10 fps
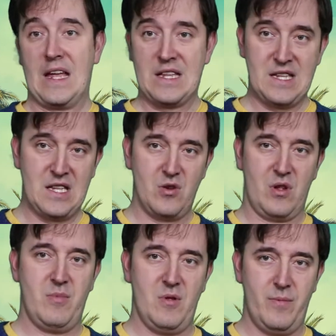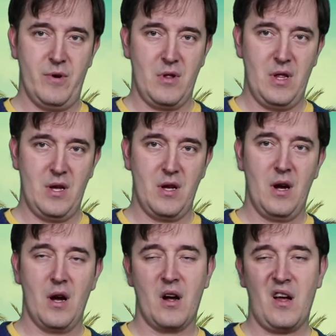it's suitable both.
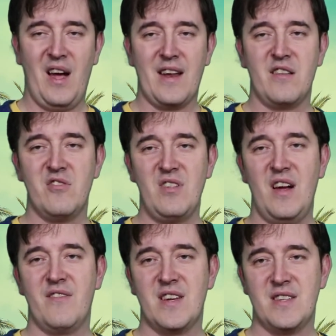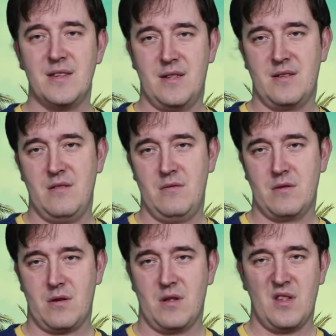Like I don't have an assistant who
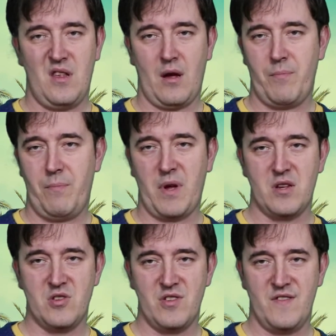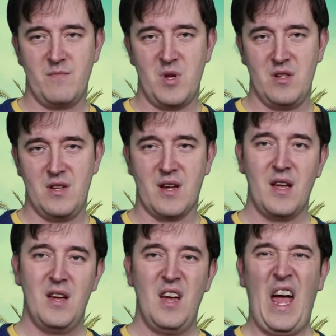is gonna take pictures of me, like
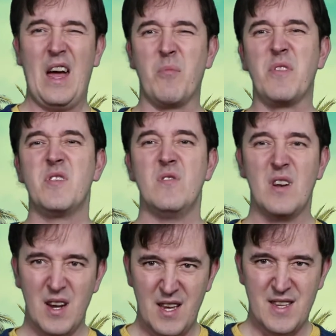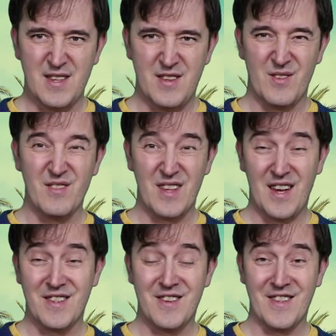I'm too lazy to do
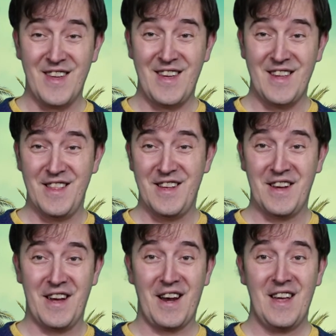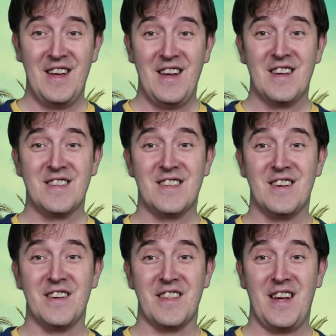that today. Like,
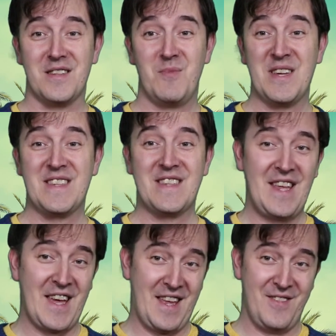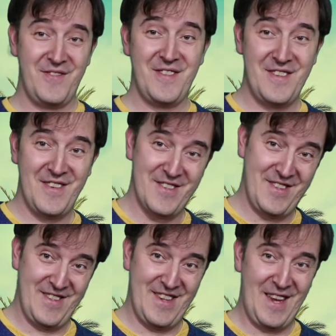so that's my second video
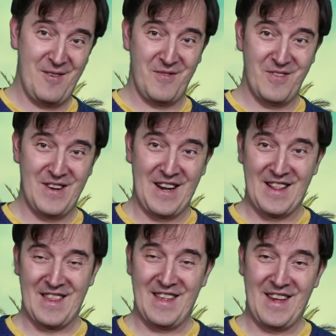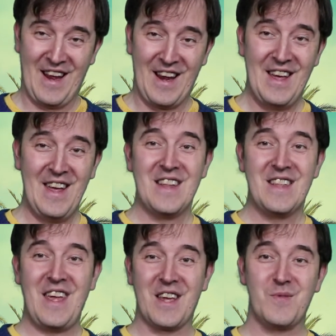today I'm doing. Like,
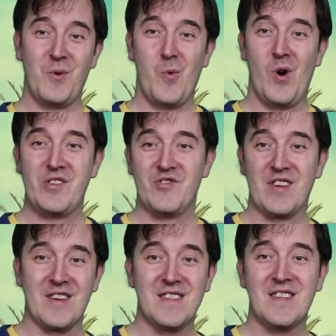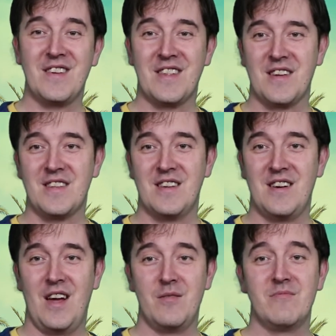thanks for watching, see you next
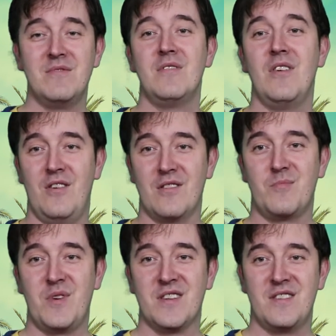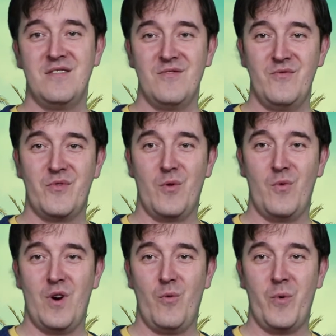time, all the best from
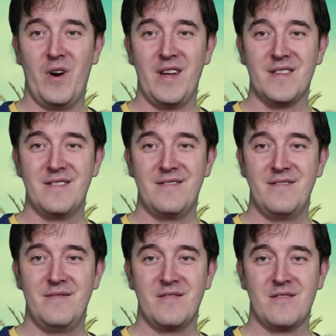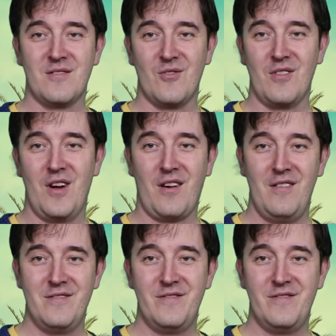World Price, good luck.